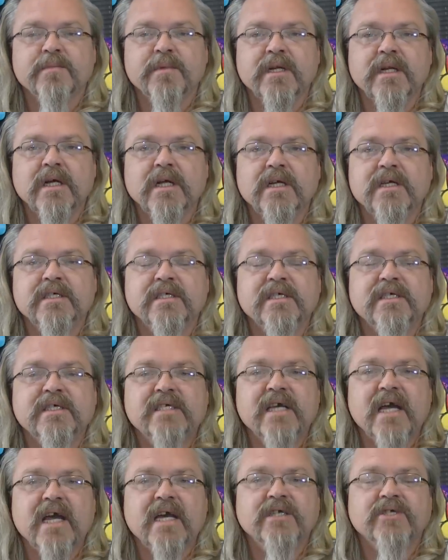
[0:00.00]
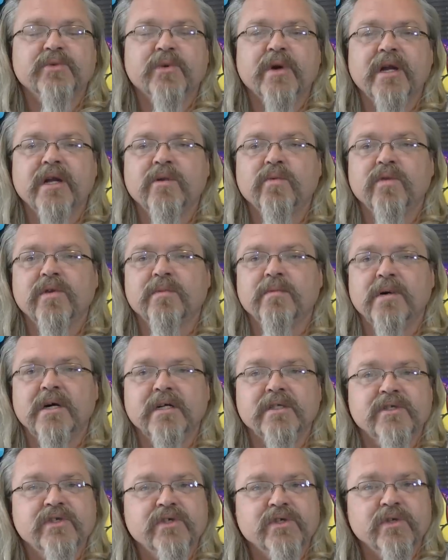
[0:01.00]
Manila is saturated with
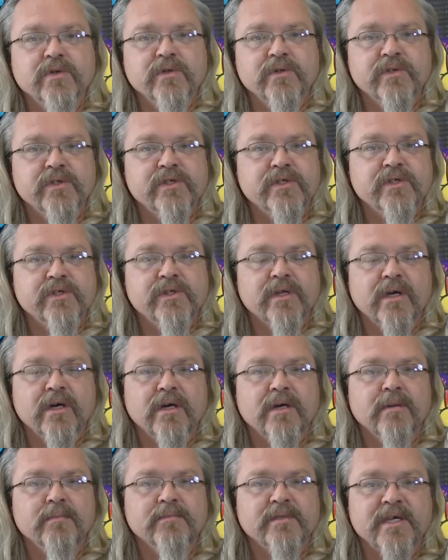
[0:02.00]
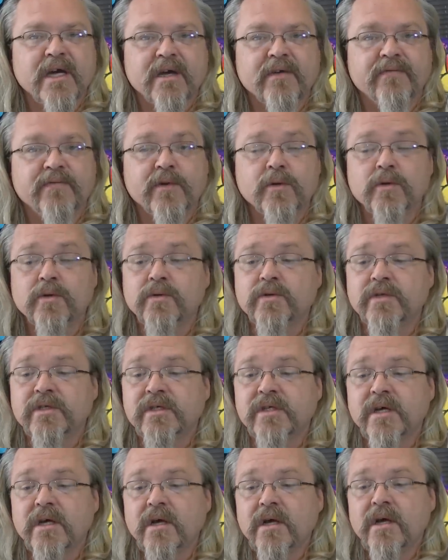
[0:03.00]
monsoons and um, typhoons.